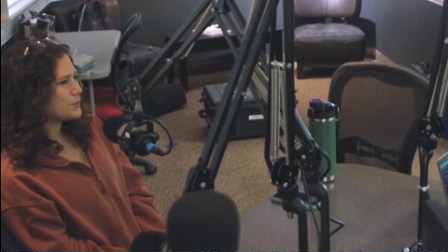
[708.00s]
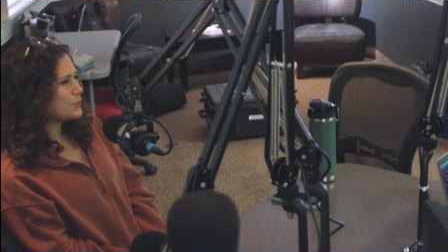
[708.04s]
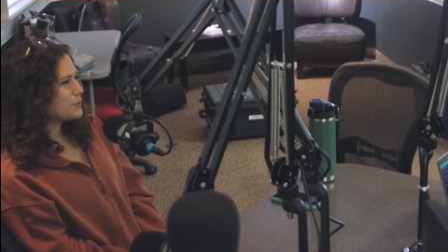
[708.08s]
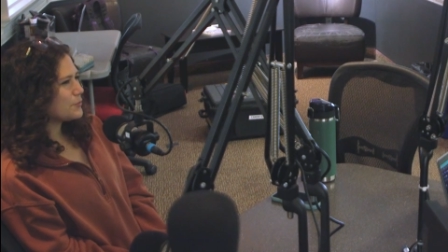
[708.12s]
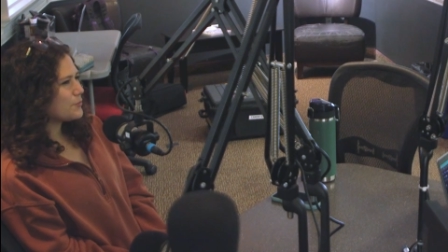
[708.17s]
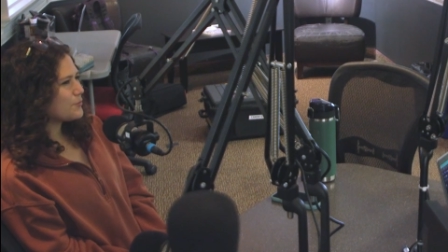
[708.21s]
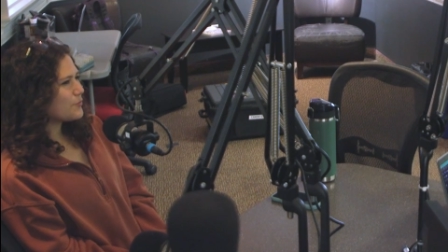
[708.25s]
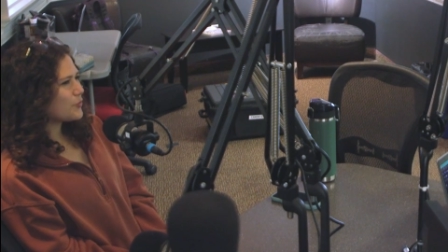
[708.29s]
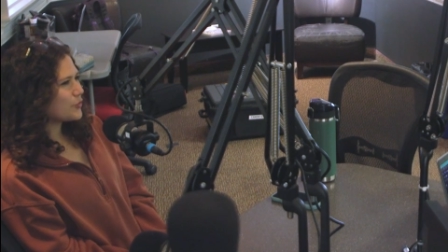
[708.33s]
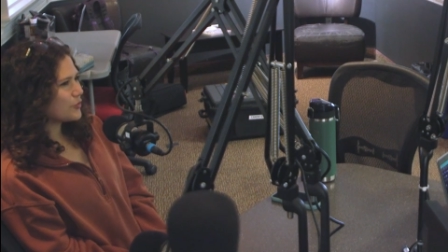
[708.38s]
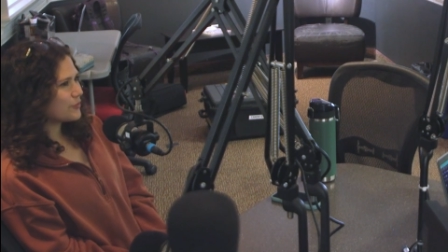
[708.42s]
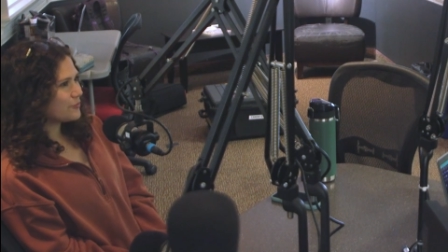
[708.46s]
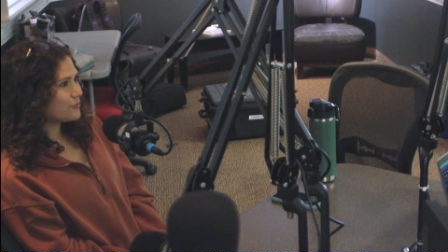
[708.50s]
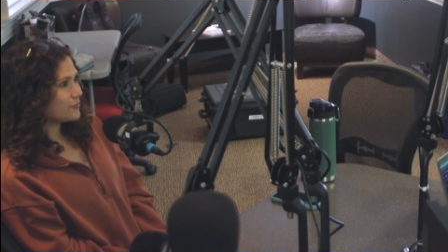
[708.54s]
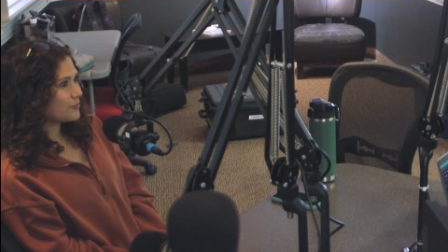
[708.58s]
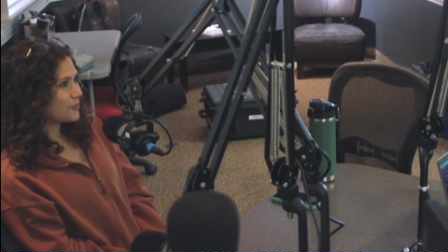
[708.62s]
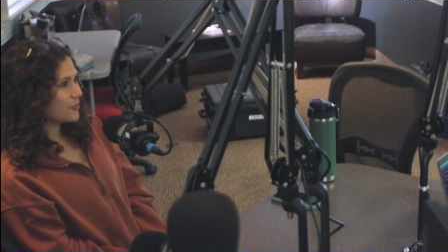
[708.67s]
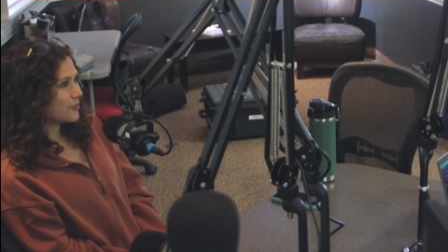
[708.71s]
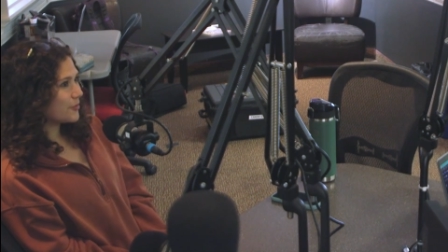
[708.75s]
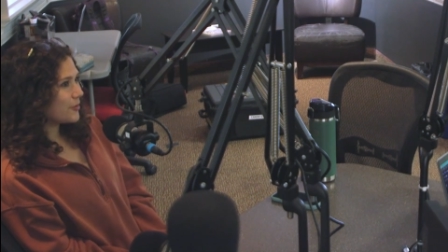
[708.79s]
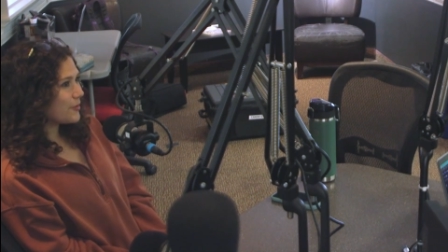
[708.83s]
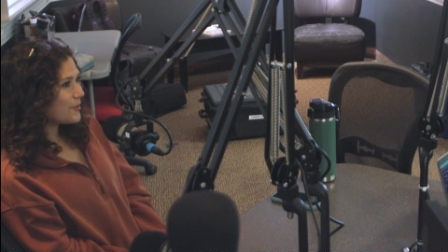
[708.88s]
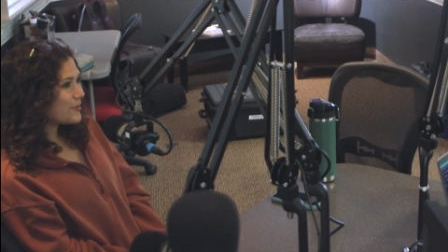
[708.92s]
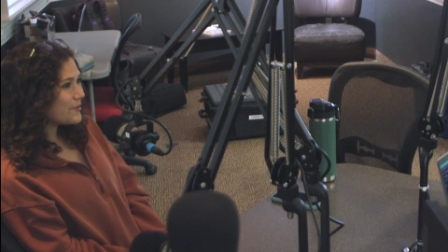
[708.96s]
little more
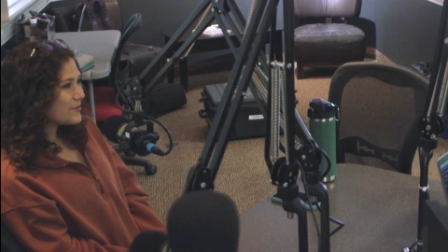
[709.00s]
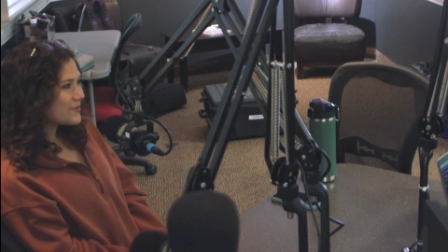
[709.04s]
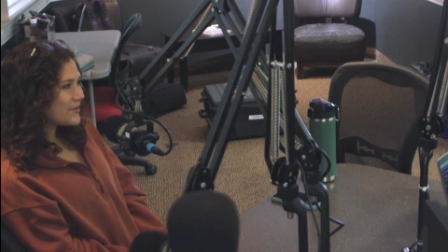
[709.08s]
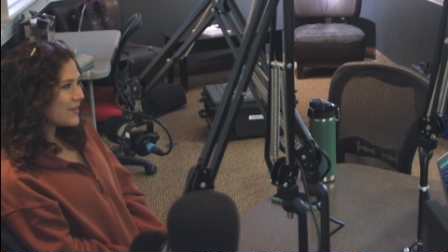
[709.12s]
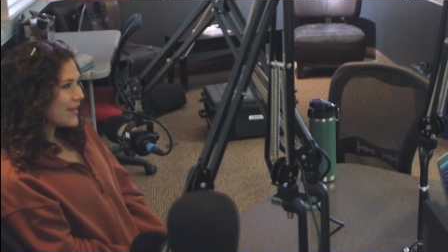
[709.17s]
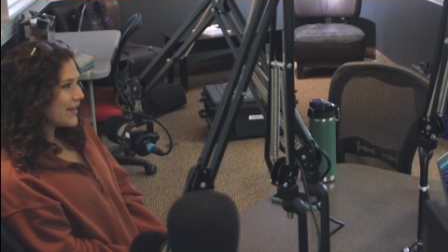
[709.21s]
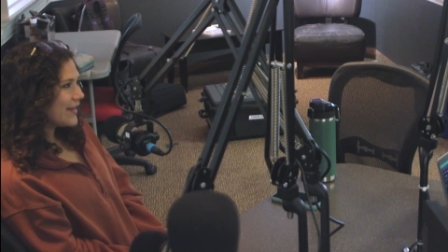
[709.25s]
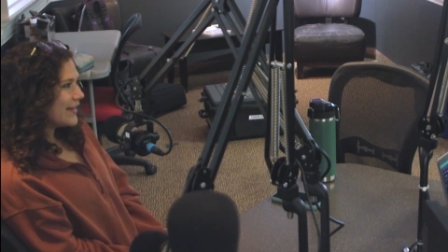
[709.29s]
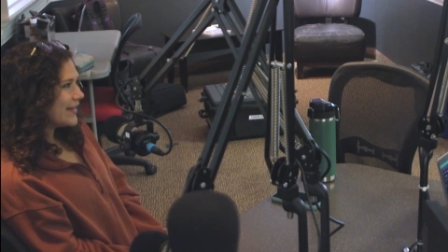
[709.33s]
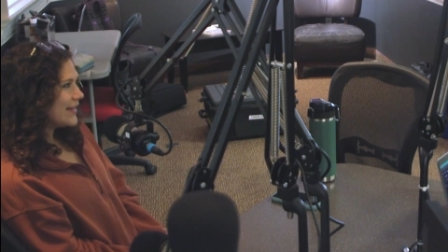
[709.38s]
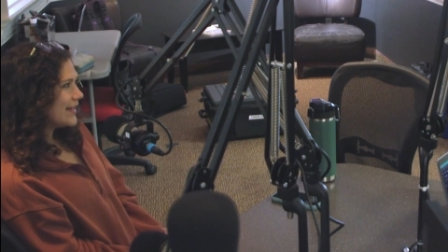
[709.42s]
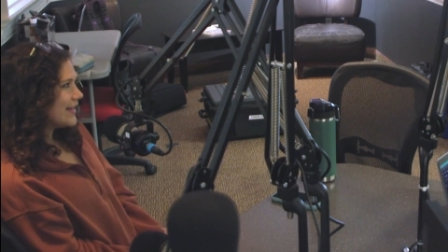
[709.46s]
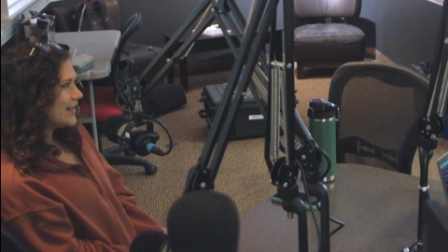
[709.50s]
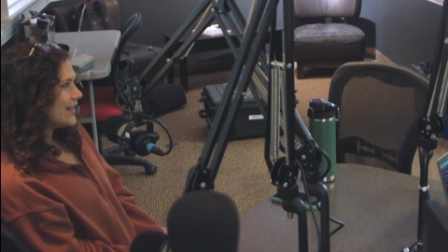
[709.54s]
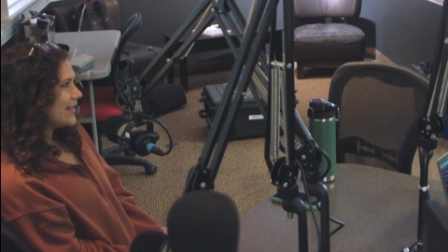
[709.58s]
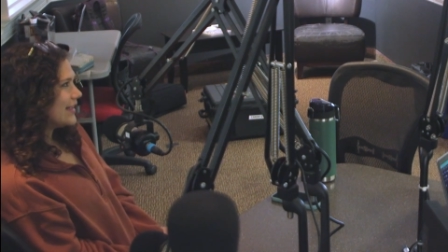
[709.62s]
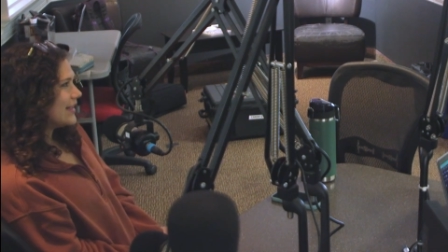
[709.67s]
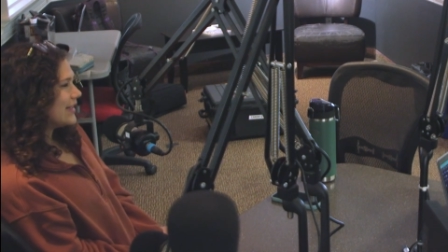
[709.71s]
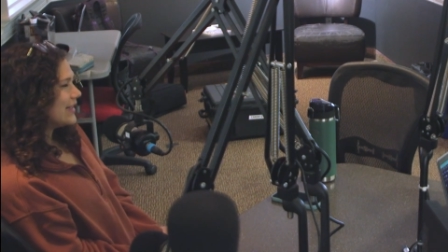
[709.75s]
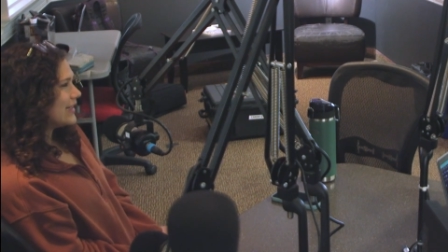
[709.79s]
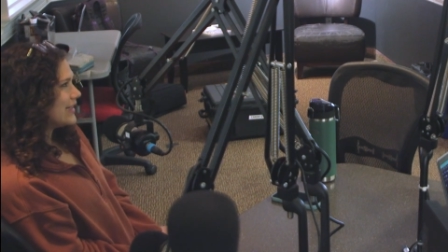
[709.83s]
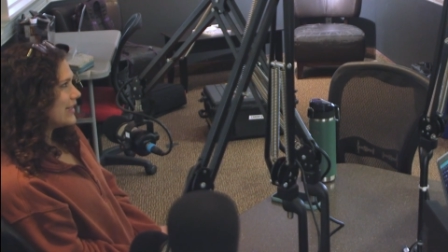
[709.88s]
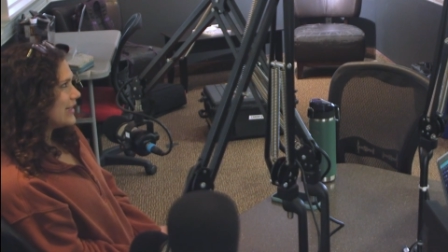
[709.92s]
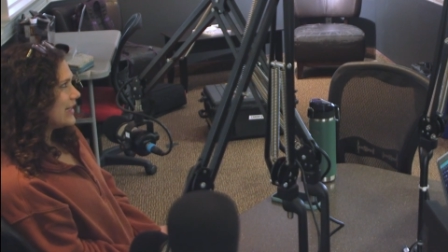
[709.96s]
rural,
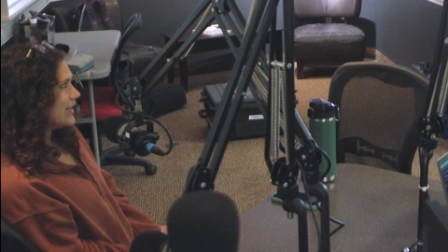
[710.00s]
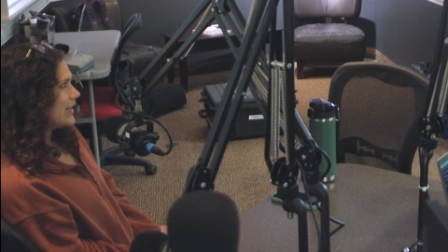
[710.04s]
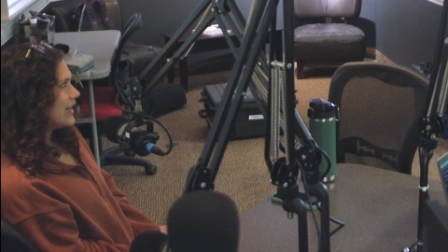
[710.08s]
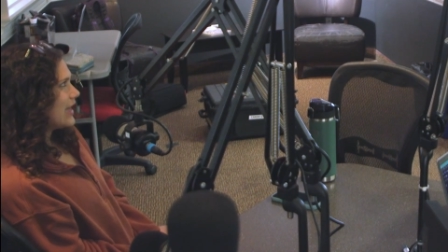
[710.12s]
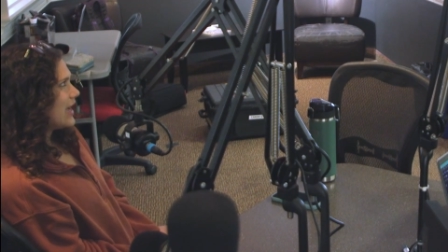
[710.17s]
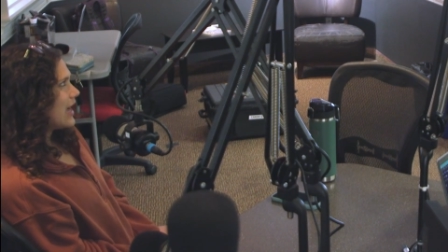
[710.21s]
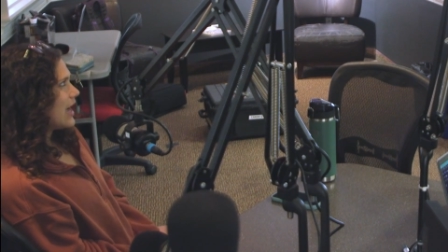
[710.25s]
and